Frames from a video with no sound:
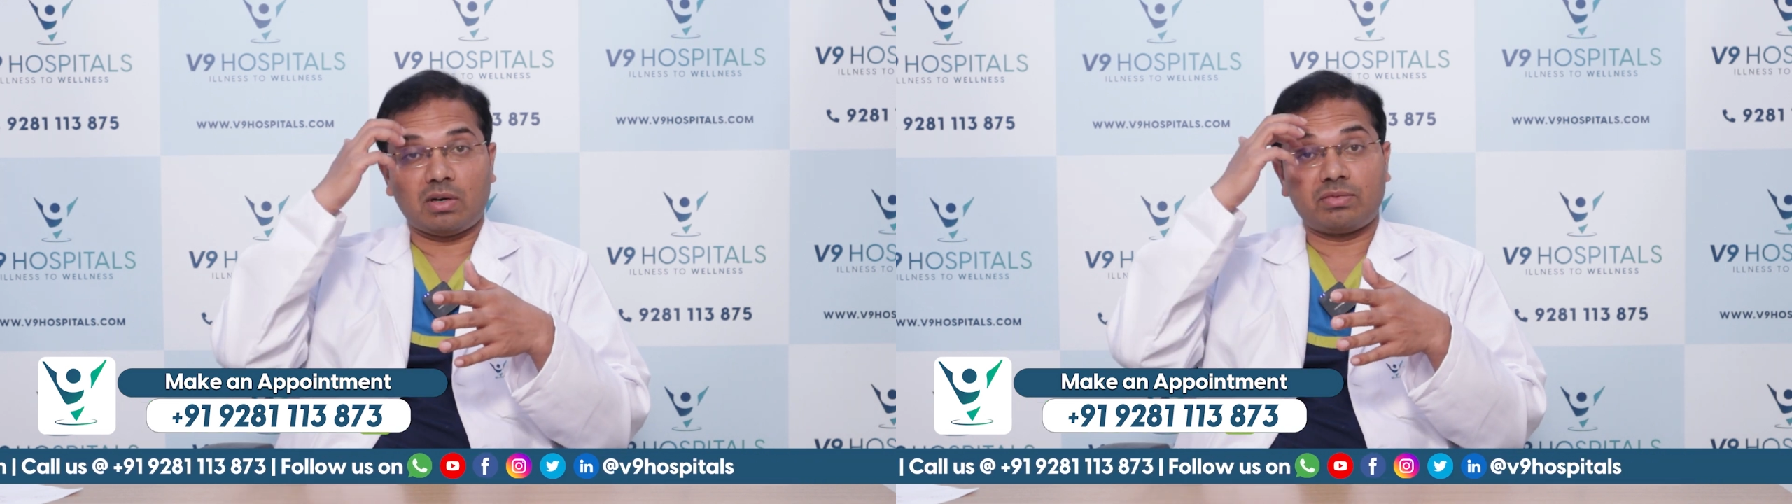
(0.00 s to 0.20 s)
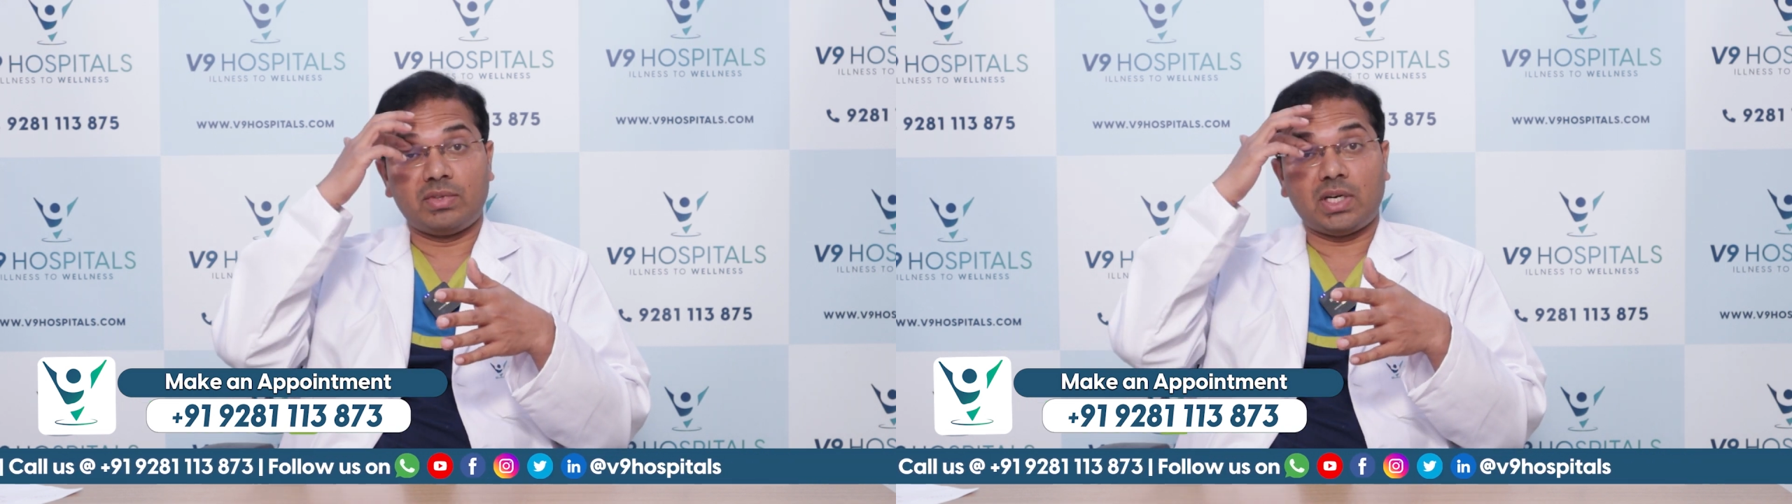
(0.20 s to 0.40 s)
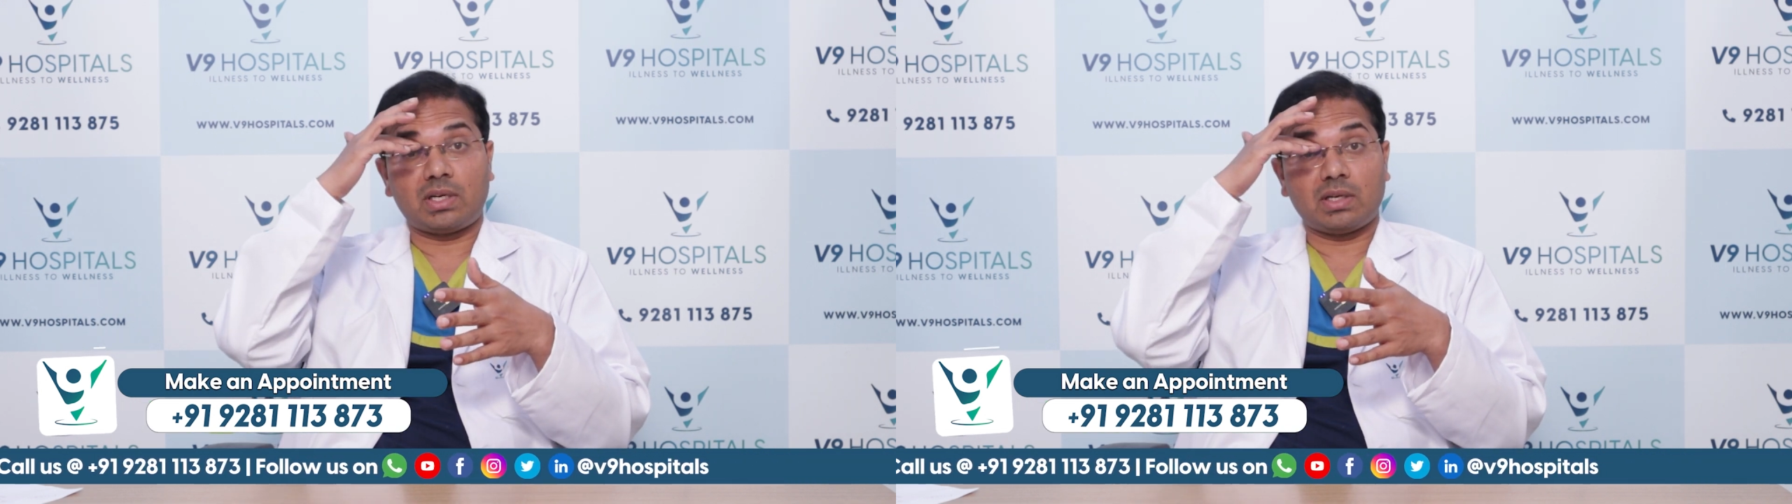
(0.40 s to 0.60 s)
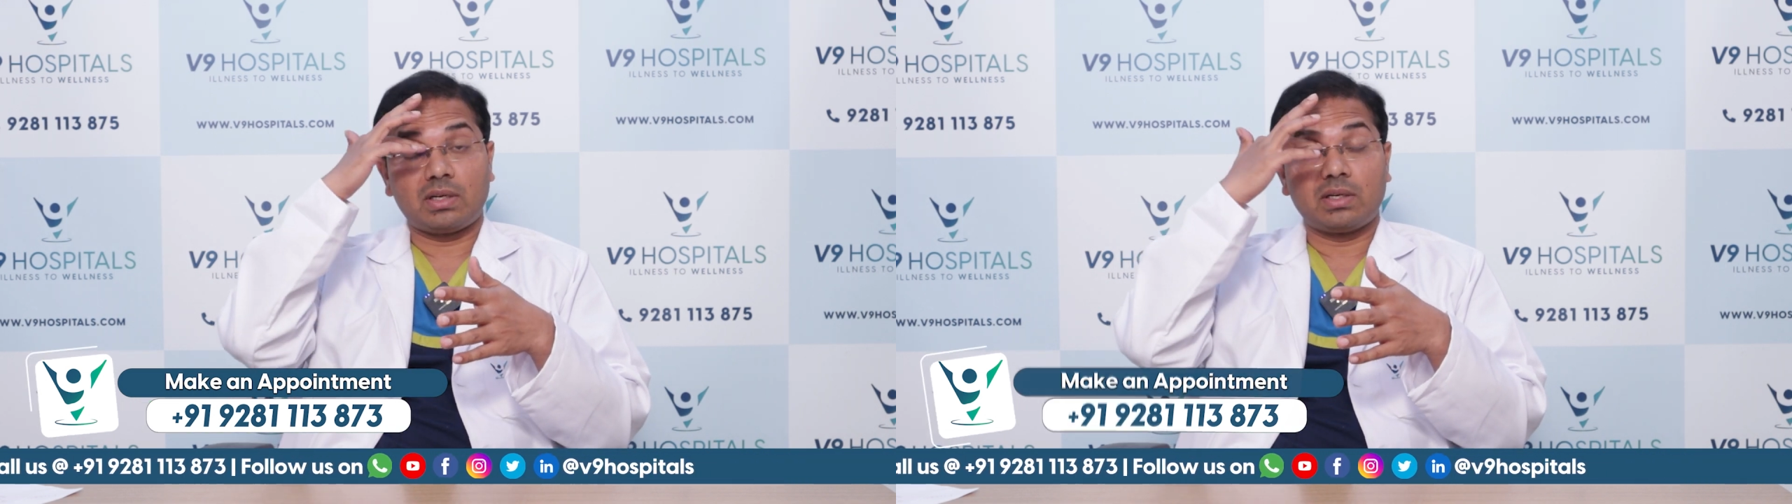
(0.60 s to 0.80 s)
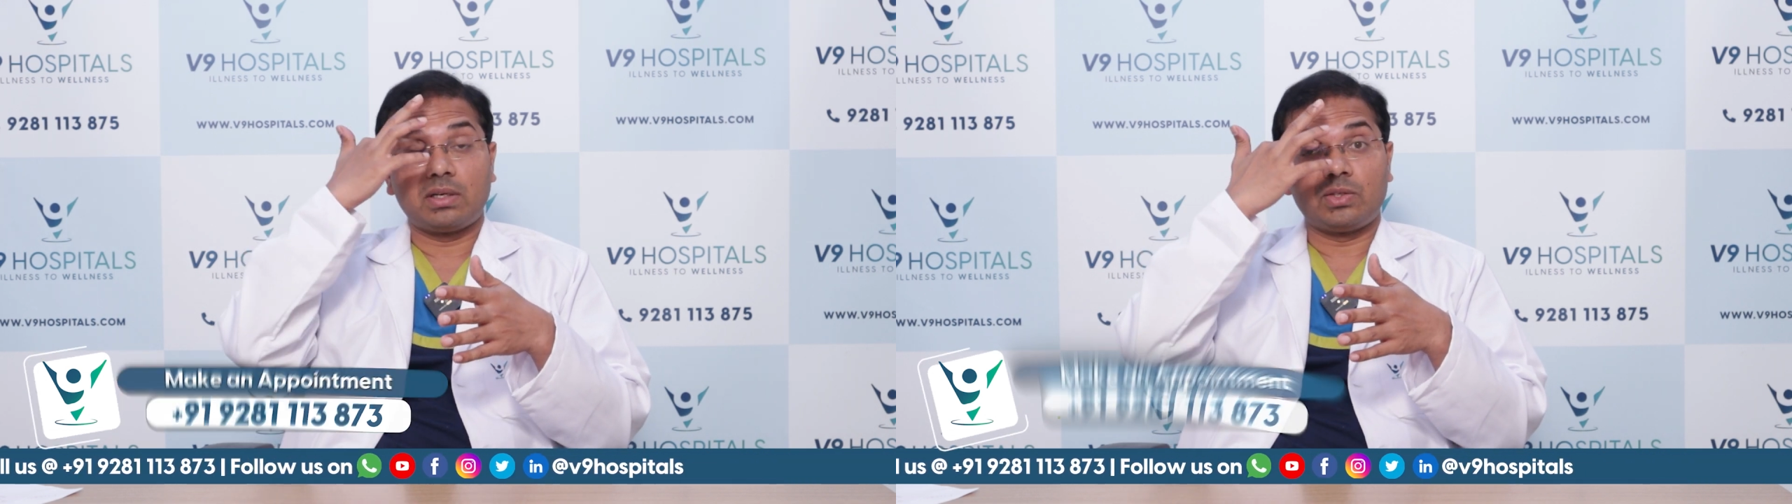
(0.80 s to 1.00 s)
of that
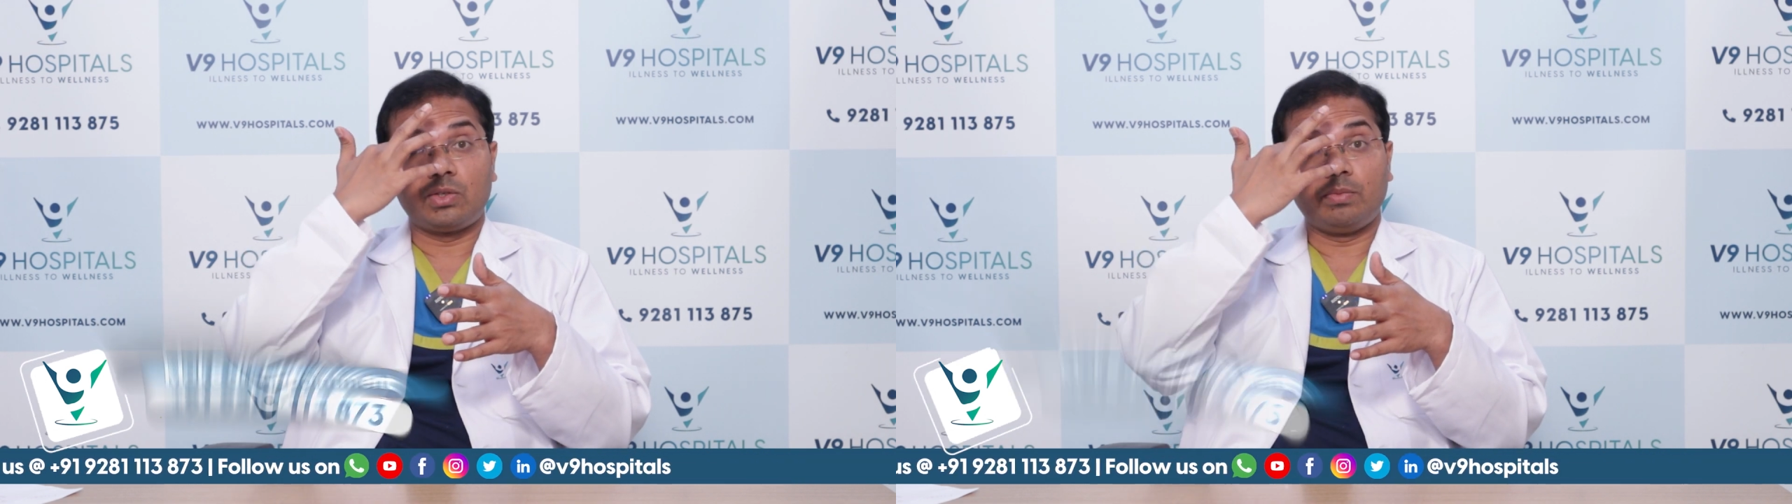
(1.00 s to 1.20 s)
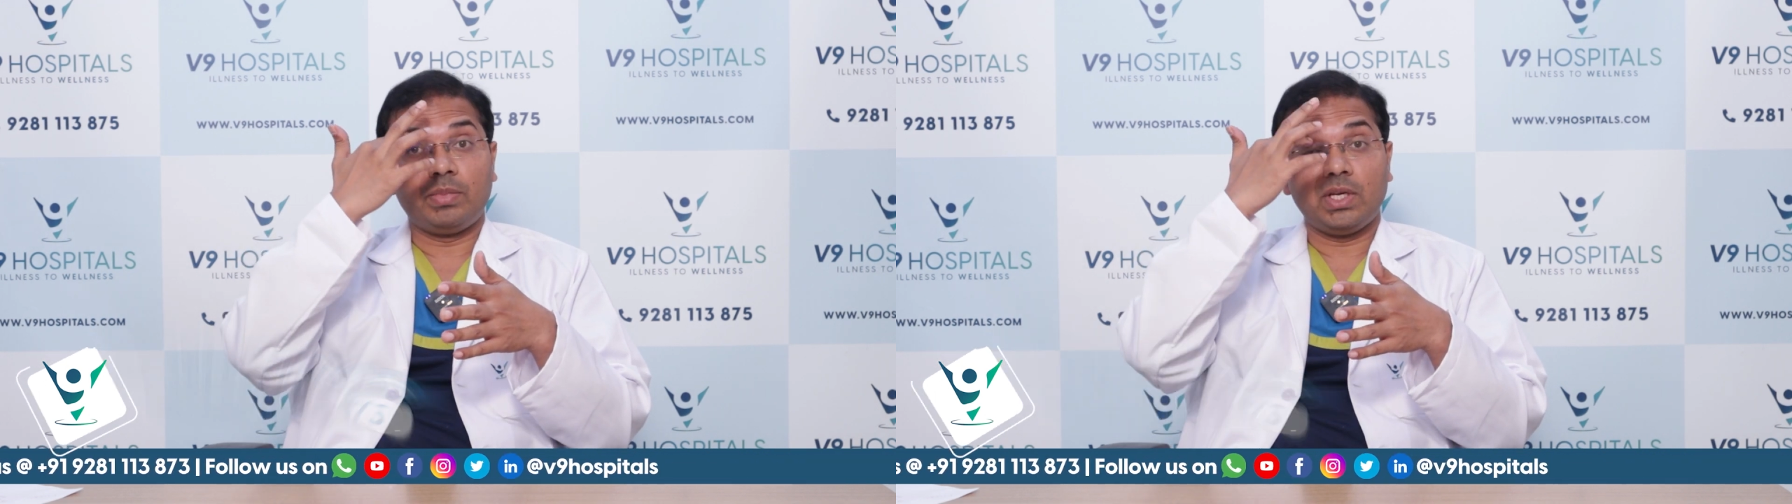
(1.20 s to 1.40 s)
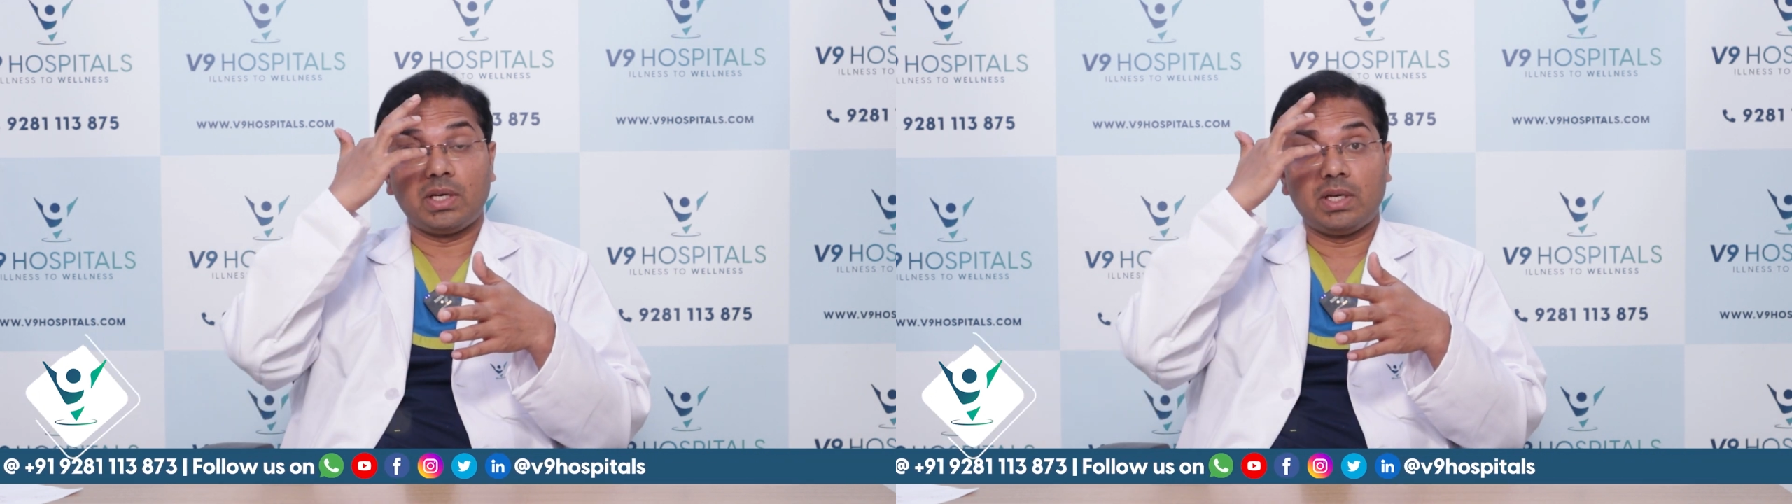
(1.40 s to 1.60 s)
should be